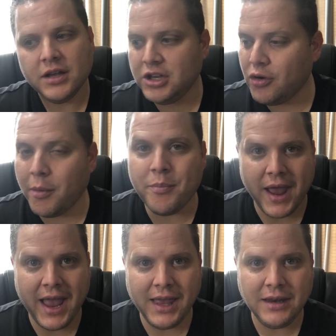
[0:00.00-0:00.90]
you're a
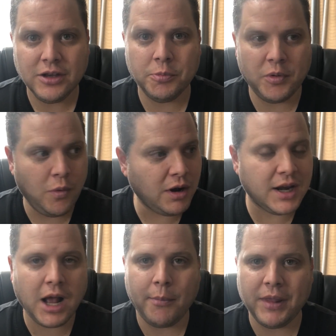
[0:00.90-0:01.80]
band, you've been
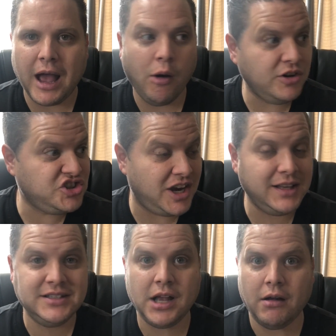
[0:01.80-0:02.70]
working a couple hours,
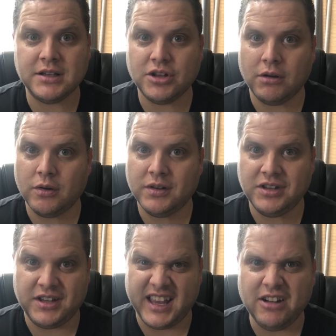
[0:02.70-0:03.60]
chances are it's during
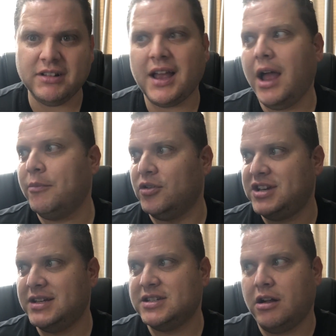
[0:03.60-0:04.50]
dinner time or
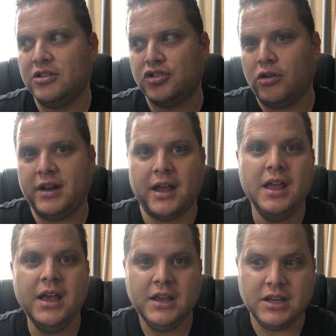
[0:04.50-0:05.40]
chances are it's during a,
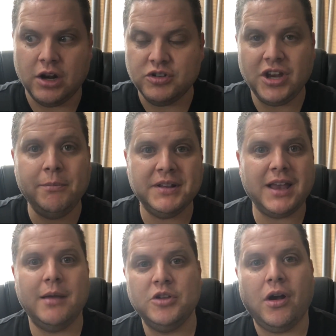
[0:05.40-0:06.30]
you know, jumping
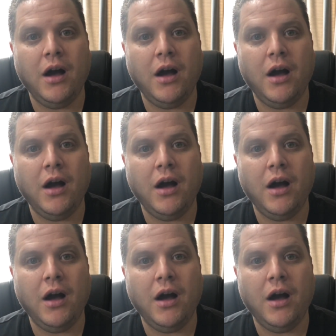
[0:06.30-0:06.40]
time, you're